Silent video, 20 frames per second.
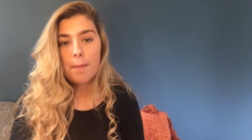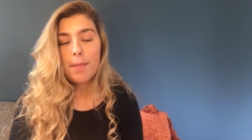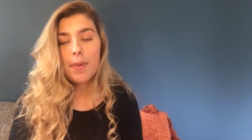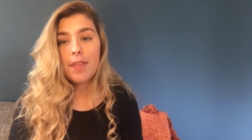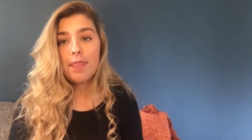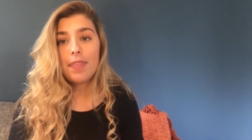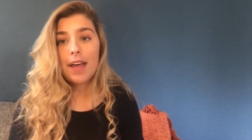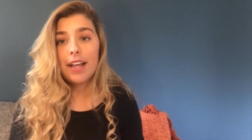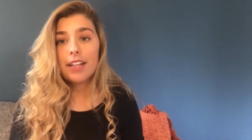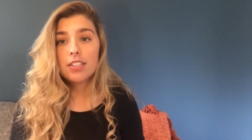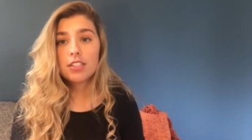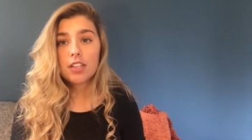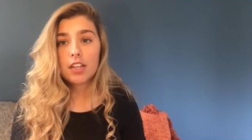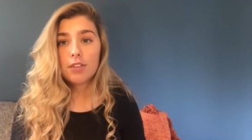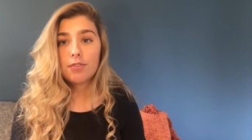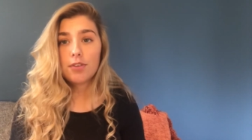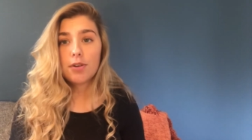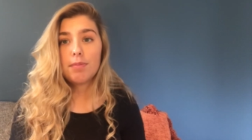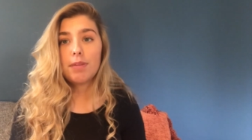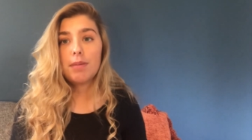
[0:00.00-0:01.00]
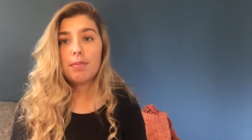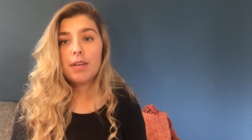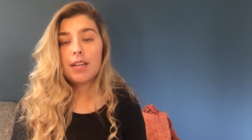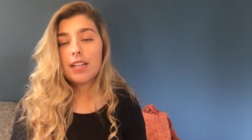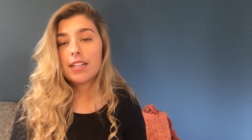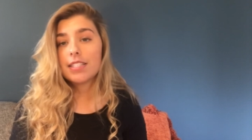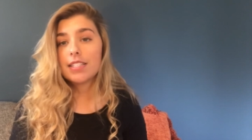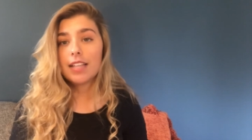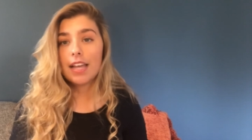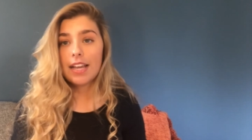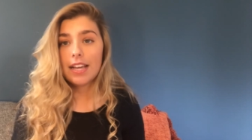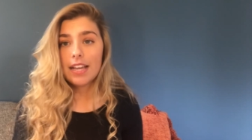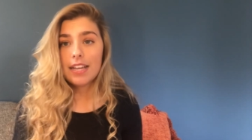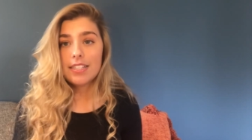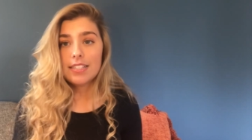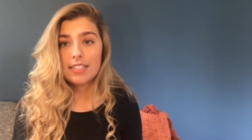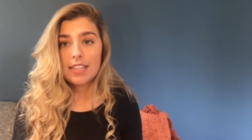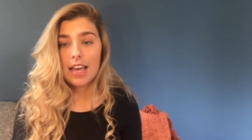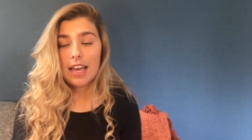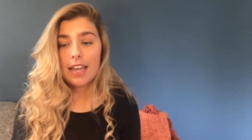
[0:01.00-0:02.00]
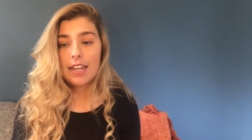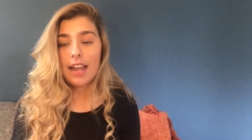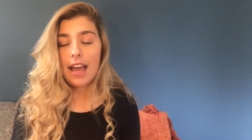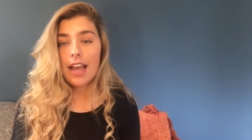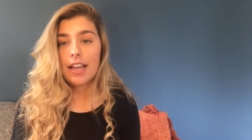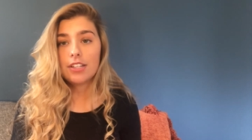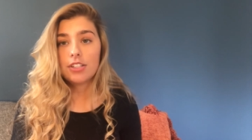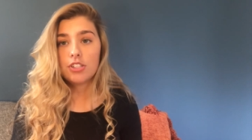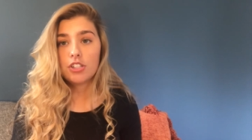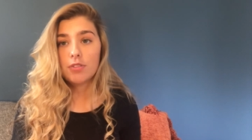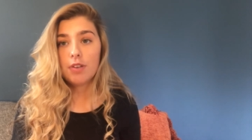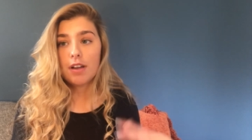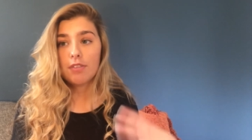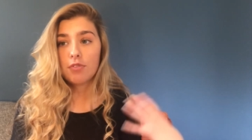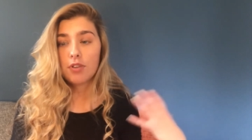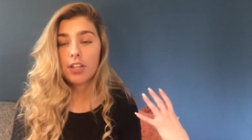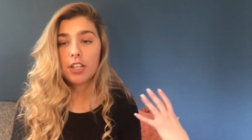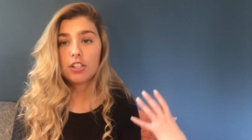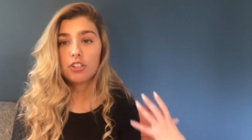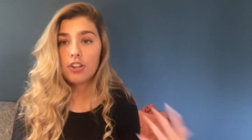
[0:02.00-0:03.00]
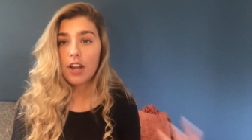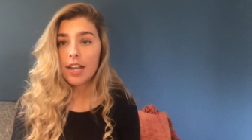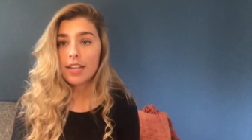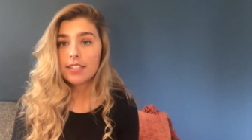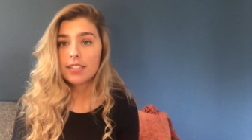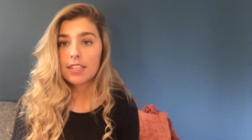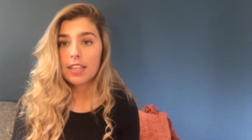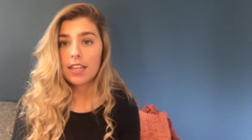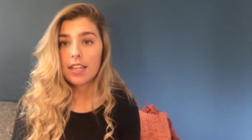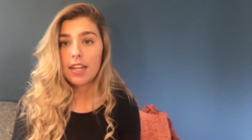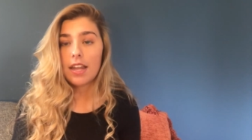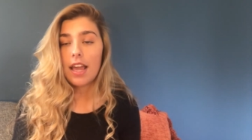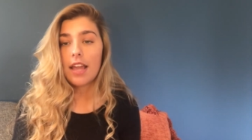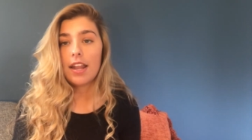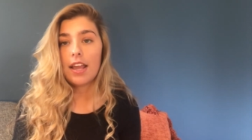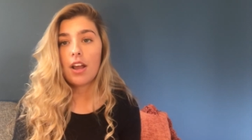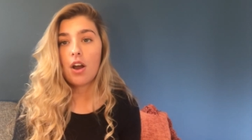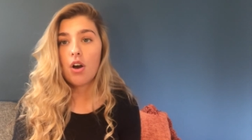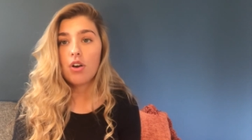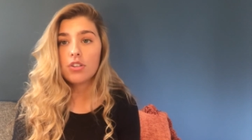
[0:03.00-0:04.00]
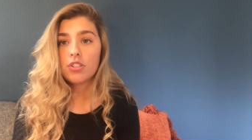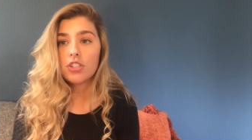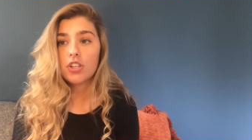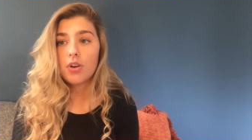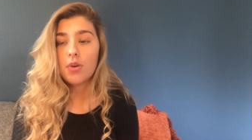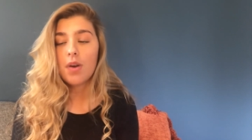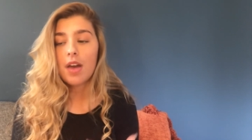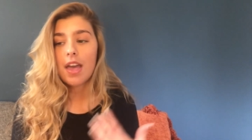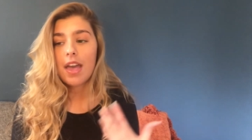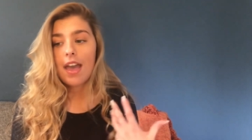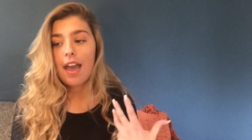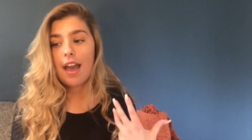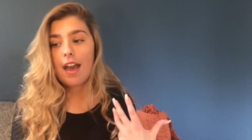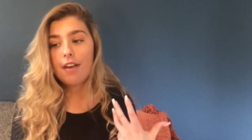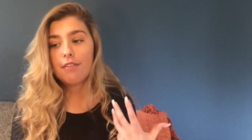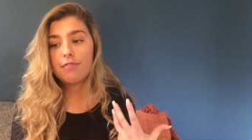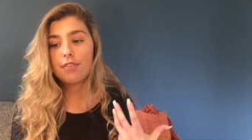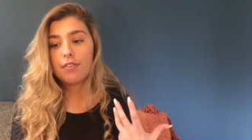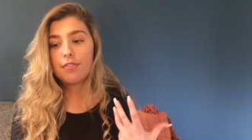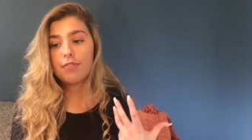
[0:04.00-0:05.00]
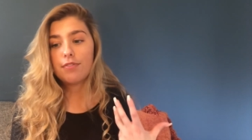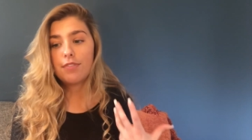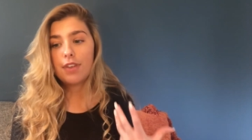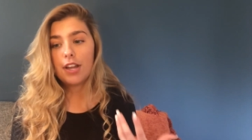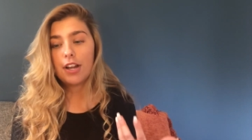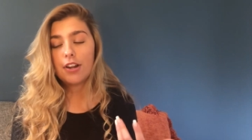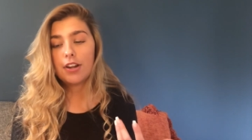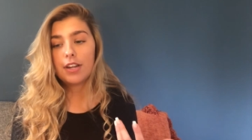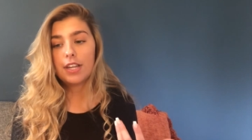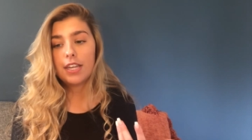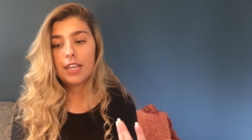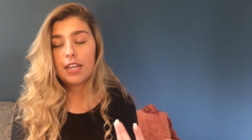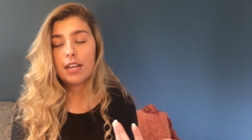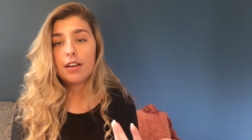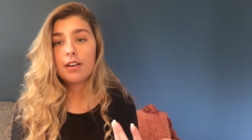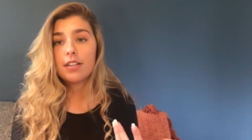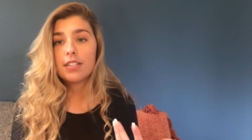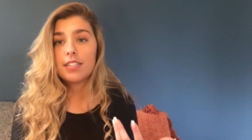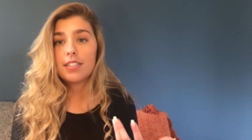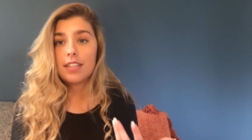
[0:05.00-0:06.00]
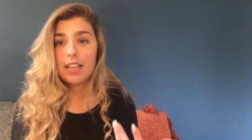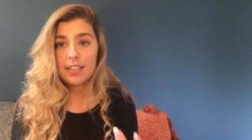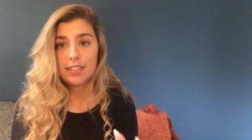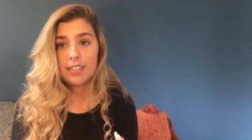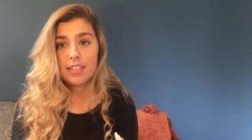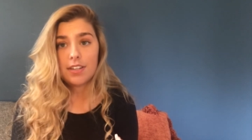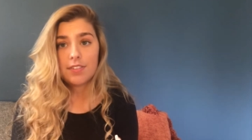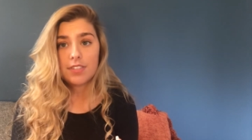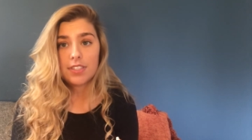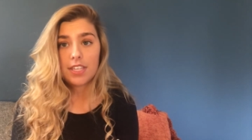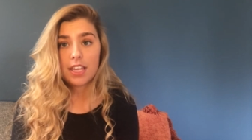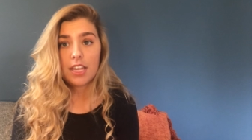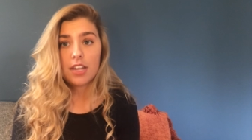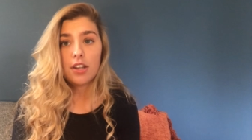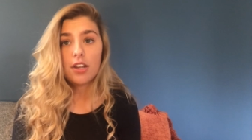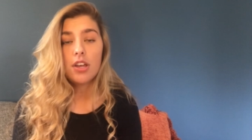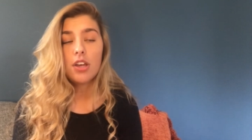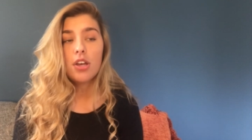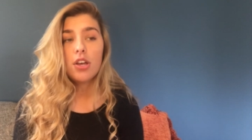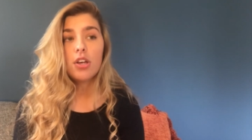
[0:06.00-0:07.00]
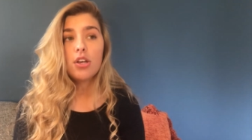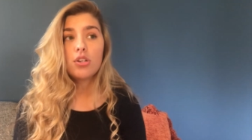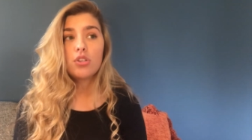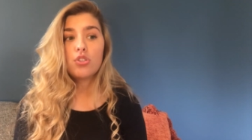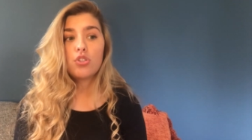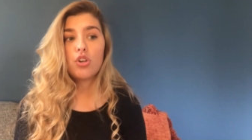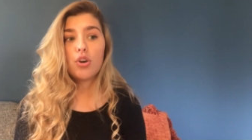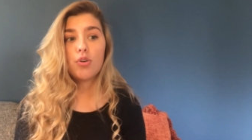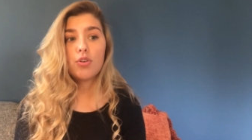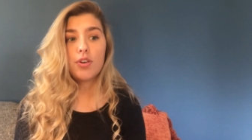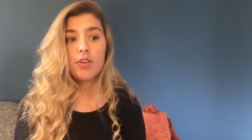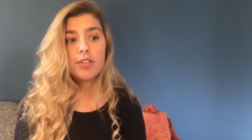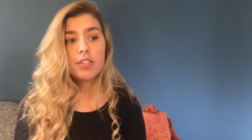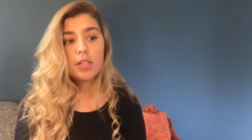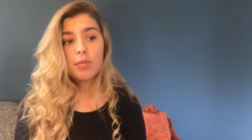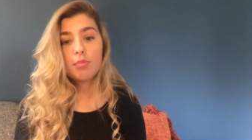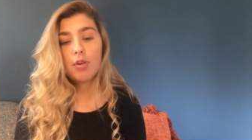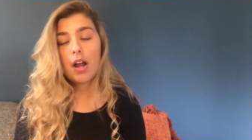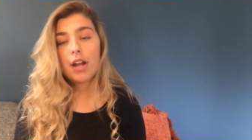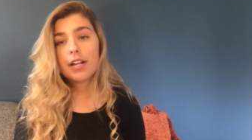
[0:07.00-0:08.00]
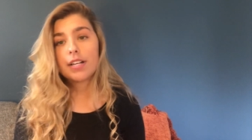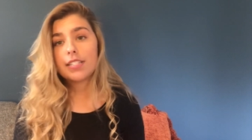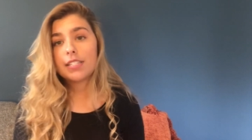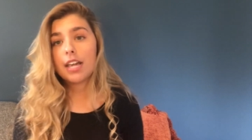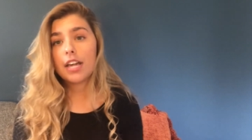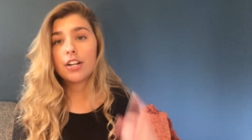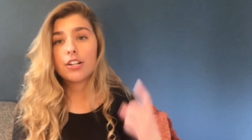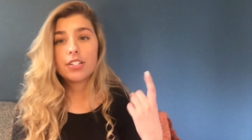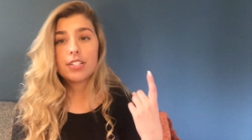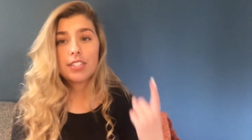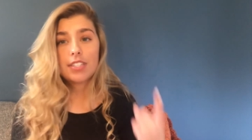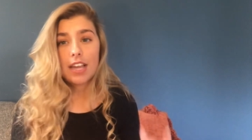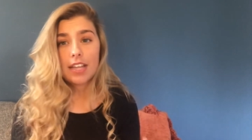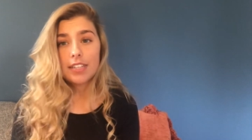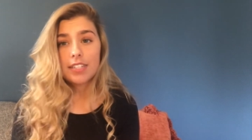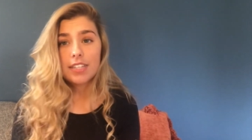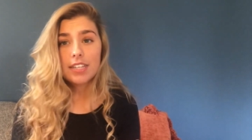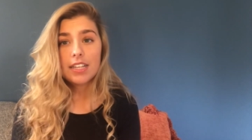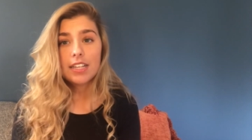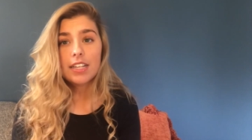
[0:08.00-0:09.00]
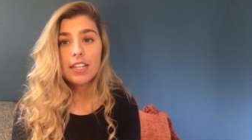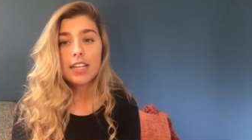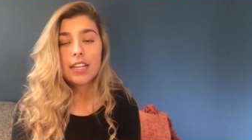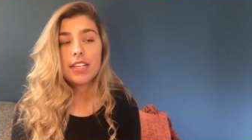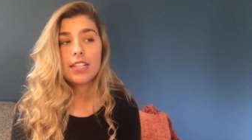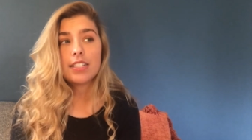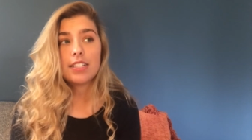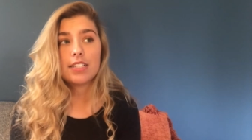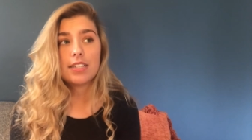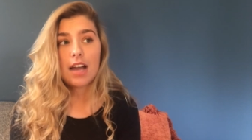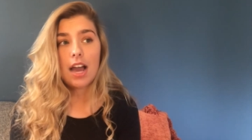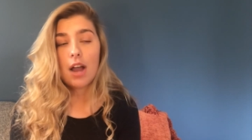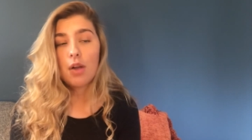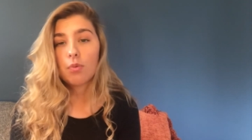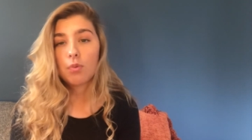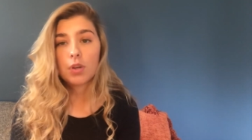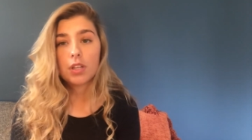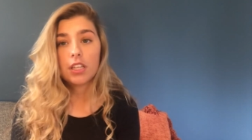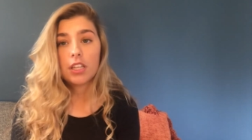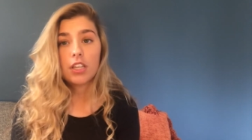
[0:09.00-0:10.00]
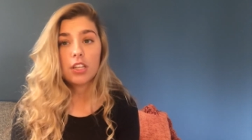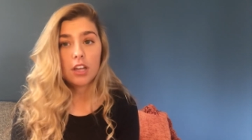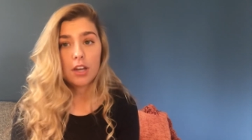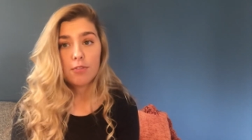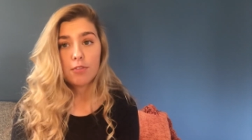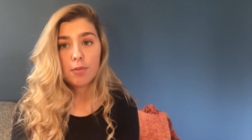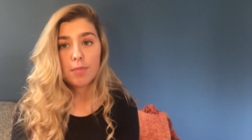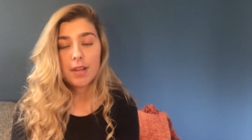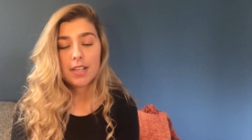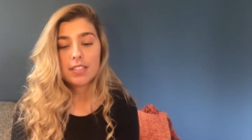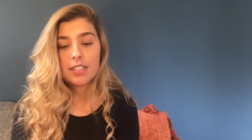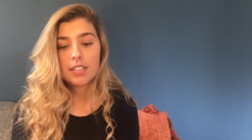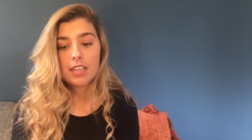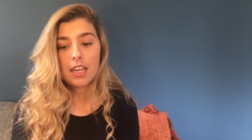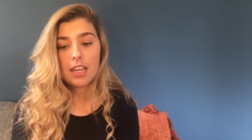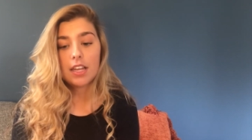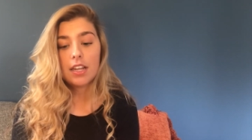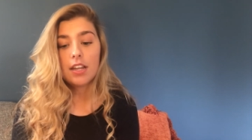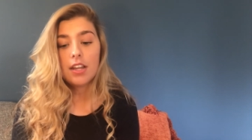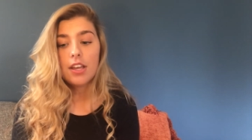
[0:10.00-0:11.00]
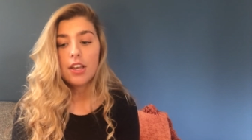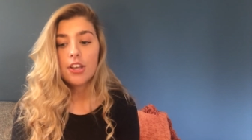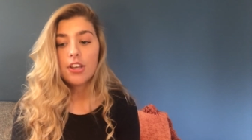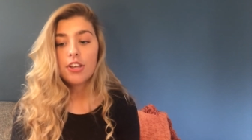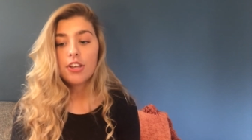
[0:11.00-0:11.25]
But that's good for me because like I said, I do have really dry skin and I also have very sensitive skin. So using products that are scented is not really good for my skin.